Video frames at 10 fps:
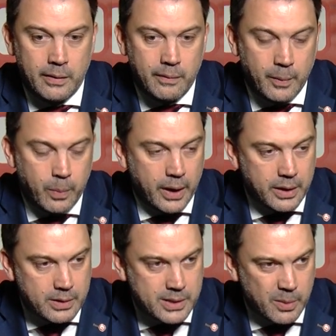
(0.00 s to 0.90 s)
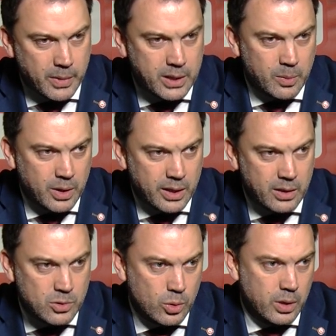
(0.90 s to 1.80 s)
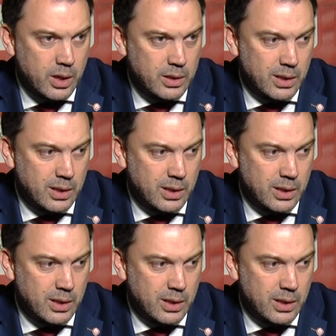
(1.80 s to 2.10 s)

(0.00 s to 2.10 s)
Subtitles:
we played in same rhythm like Dzūkija.